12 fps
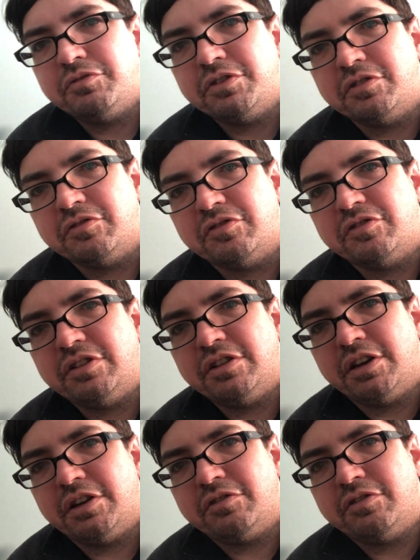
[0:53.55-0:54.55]
if you can see
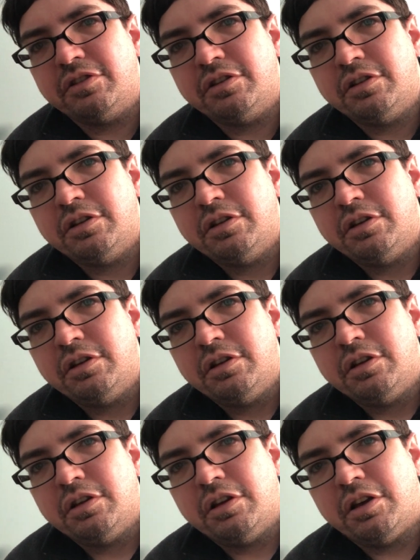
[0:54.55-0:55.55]
that.
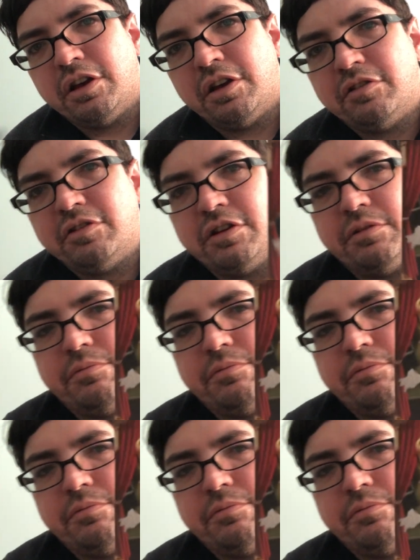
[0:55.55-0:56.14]
And